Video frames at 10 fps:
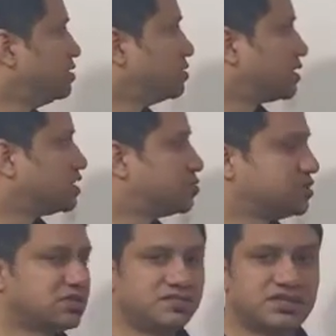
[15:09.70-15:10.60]
So customer
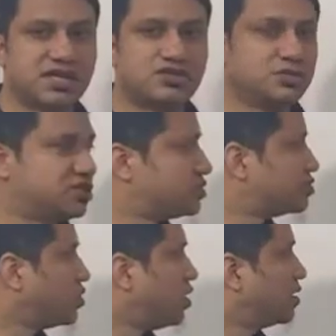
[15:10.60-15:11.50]
service has to be
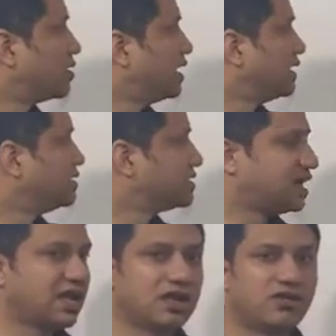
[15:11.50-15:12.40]
strong, and the
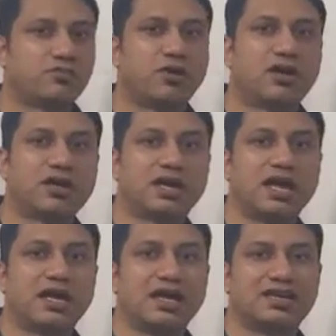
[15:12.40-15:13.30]
scale of product
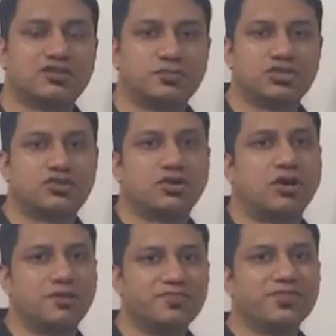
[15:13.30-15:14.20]
line has to be
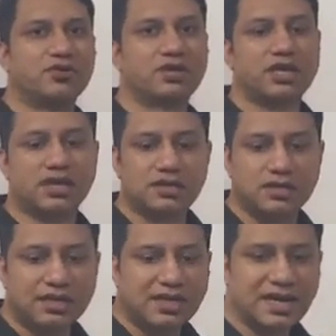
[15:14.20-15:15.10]
strong. Okay, either
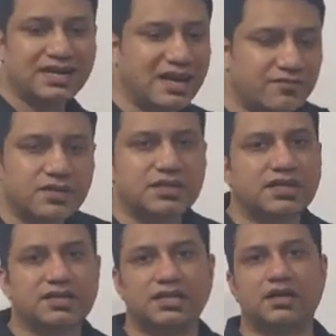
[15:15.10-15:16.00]
they get
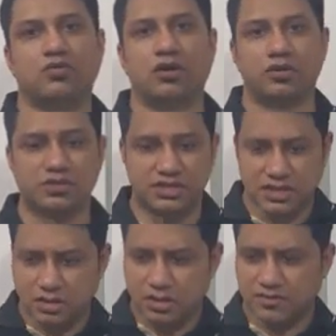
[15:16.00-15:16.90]
everything that they want. You will see
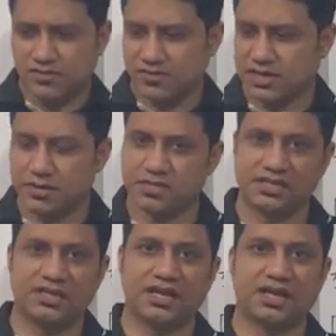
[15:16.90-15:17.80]
a lot of different chemists
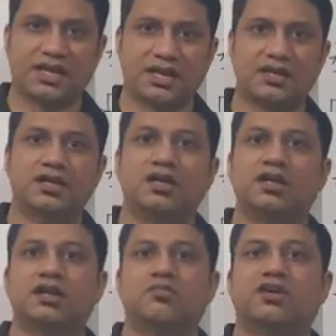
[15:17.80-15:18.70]
in the area,
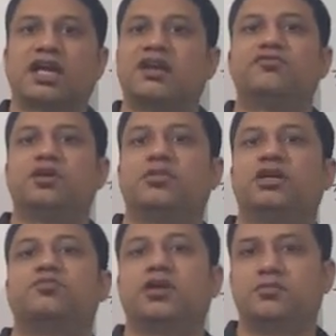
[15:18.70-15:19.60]
but
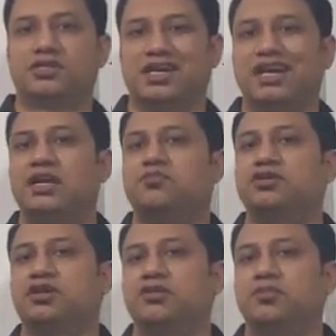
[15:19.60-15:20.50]
everybody, pretty much
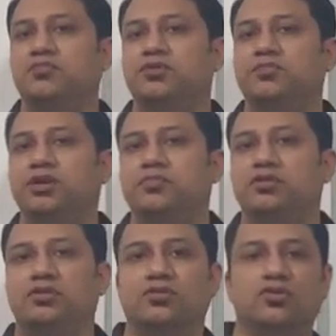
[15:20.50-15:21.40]
80% of the
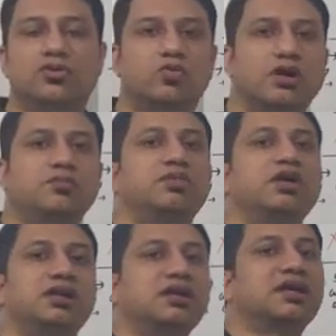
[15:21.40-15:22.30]
people, go to one
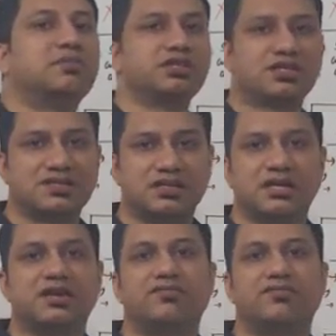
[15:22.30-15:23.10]
particular chemist as their